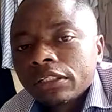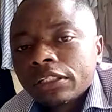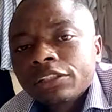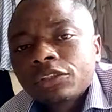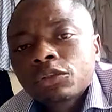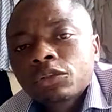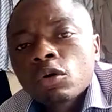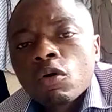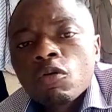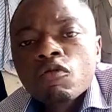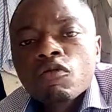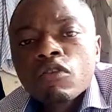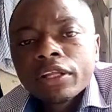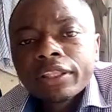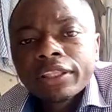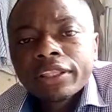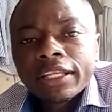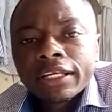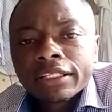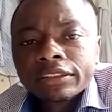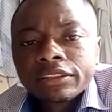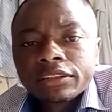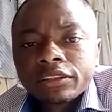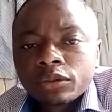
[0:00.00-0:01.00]

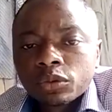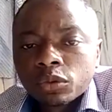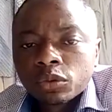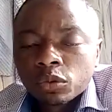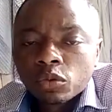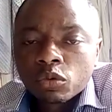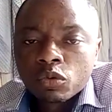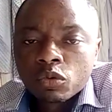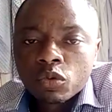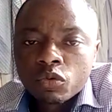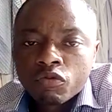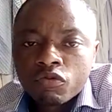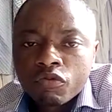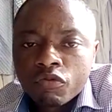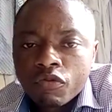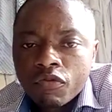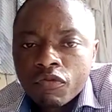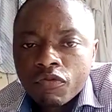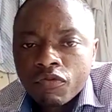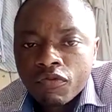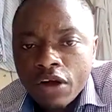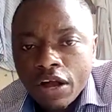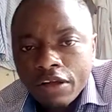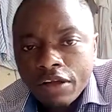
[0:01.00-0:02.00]
converted to
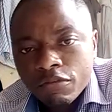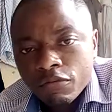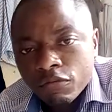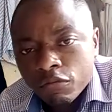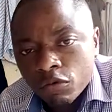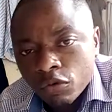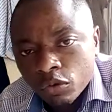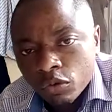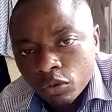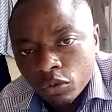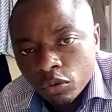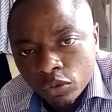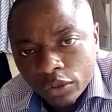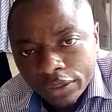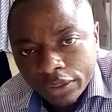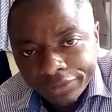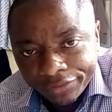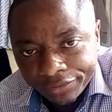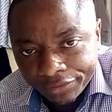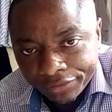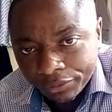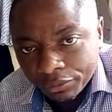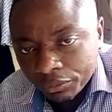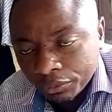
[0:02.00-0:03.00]

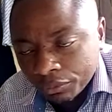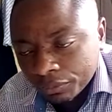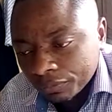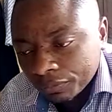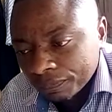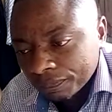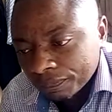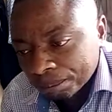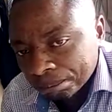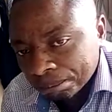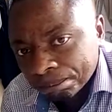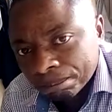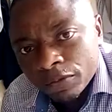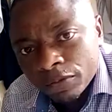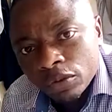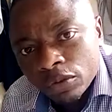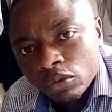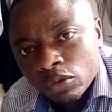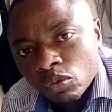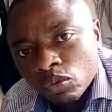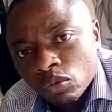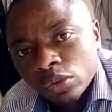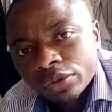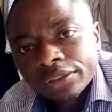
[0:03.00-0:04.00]
5-fluorouracil,
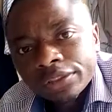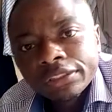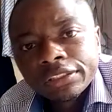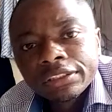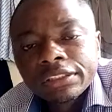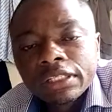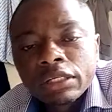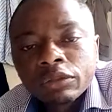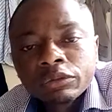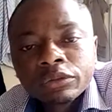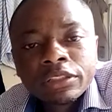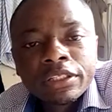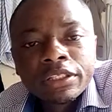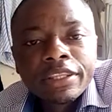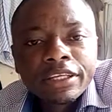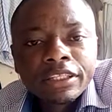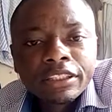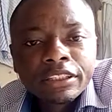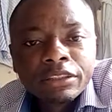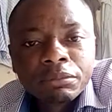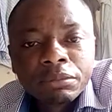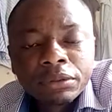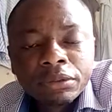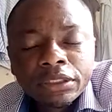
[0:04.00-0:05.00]
which results in the
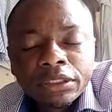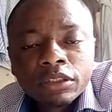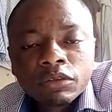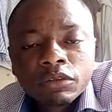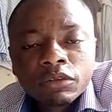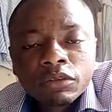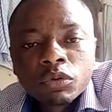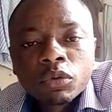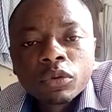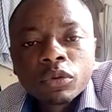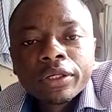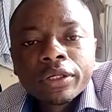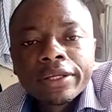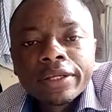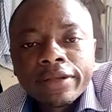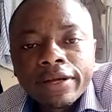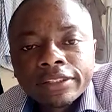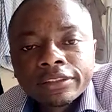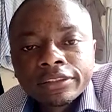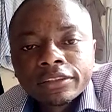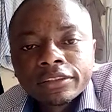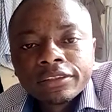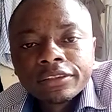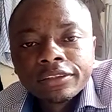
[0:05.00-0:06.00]
inhibition of nucleic
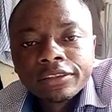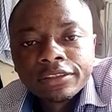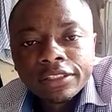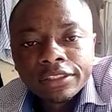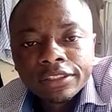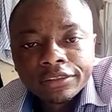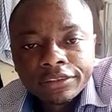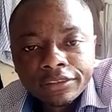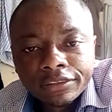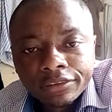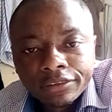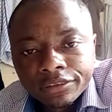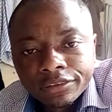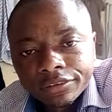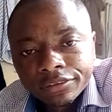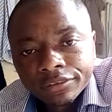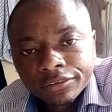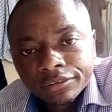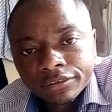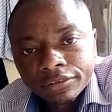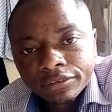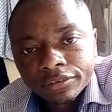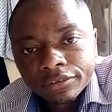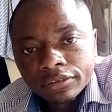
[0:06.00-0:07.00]
acid synthesis.
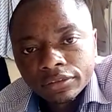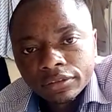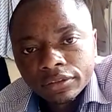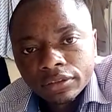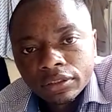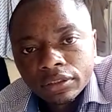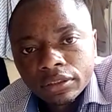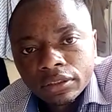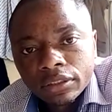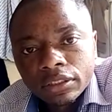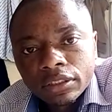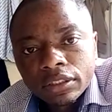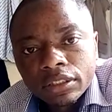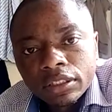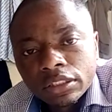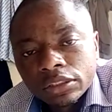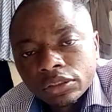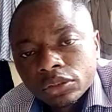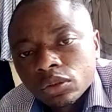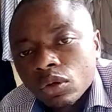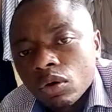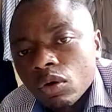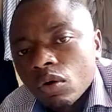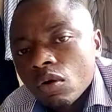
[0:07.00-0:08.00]

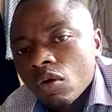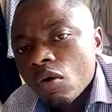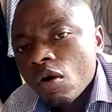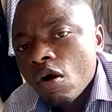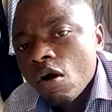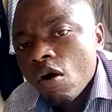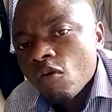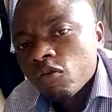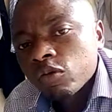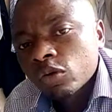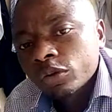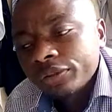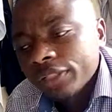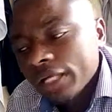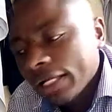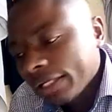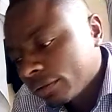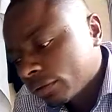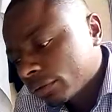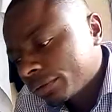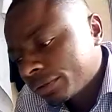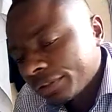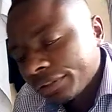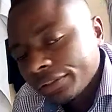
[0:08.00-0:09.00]
So
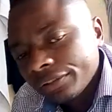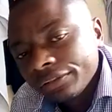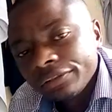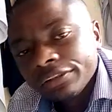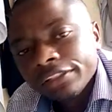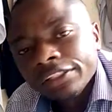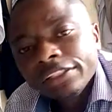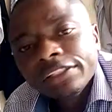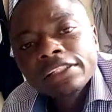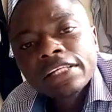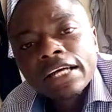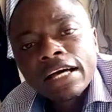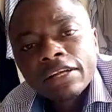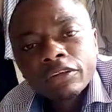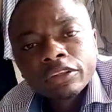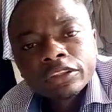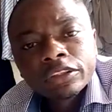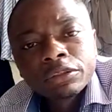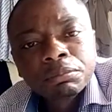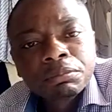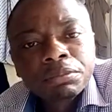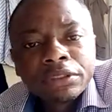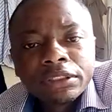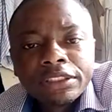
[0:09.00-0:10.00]
flucytosine, it
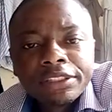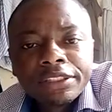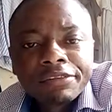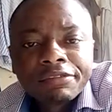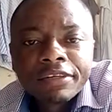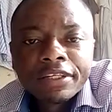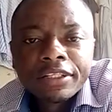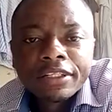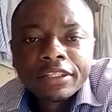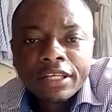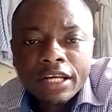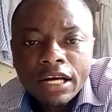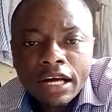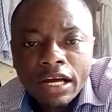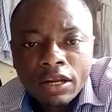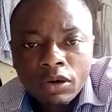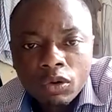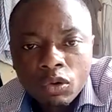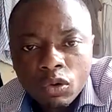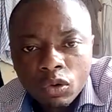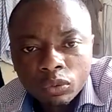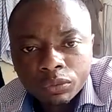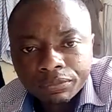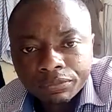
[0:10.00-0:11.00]
cannot be given
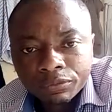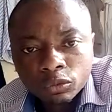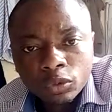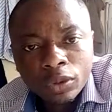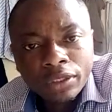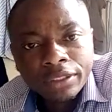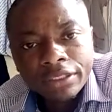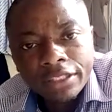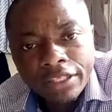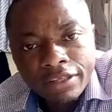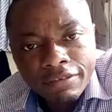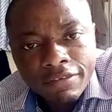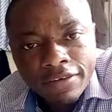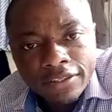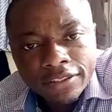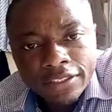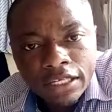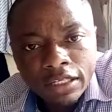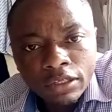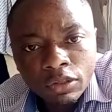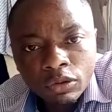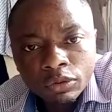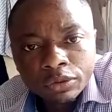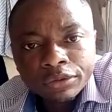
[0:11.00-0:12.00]
alone. When given
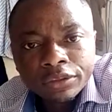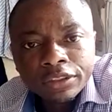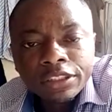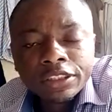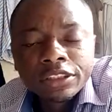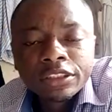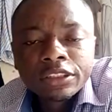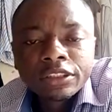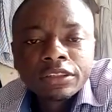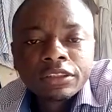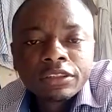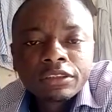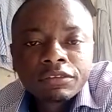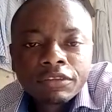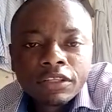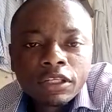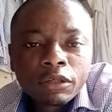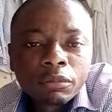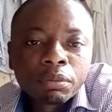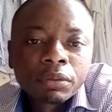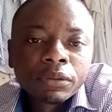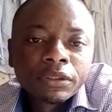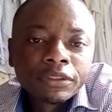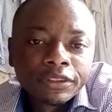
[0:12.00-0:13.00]
alone, it
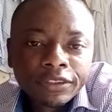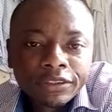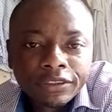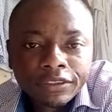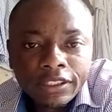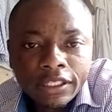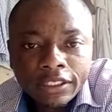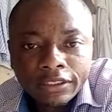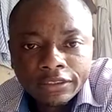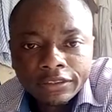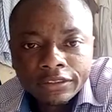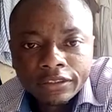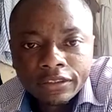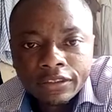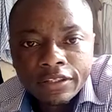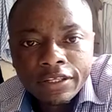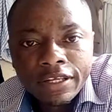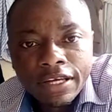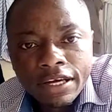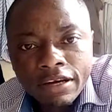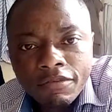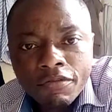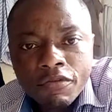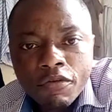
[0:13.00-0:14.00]
develops resistance.
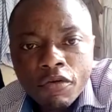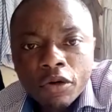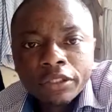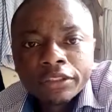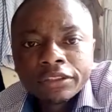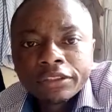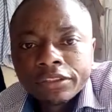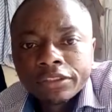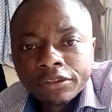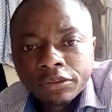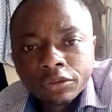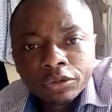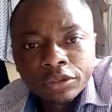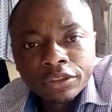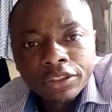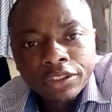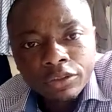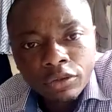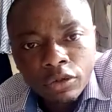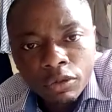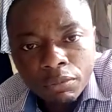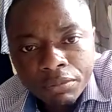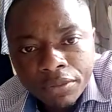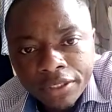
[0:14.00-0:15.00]
Therefore, it's used
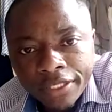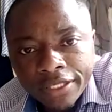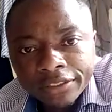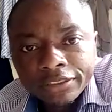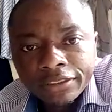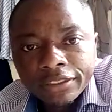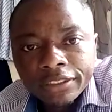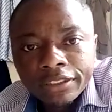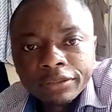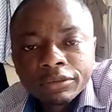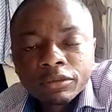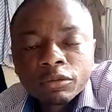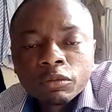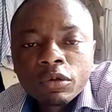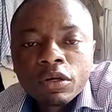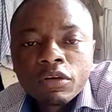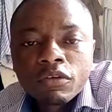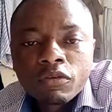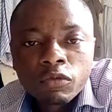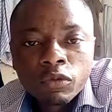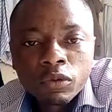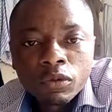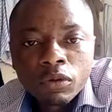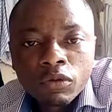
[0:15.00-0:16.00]
in combination
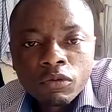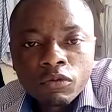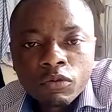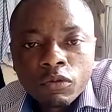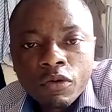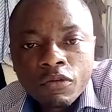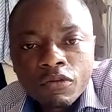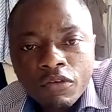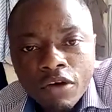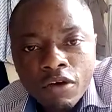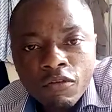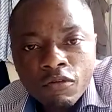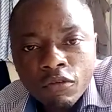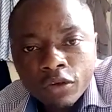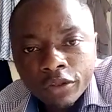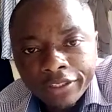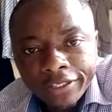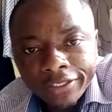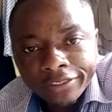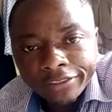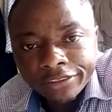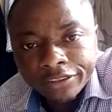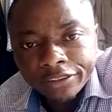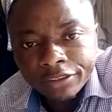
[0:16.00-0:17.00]
with
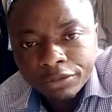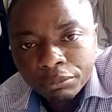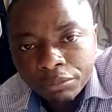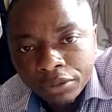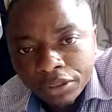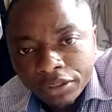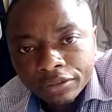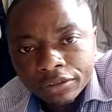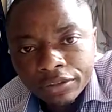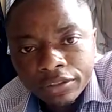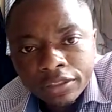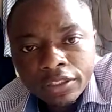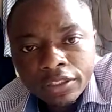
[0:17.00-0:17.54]
amphotericin B.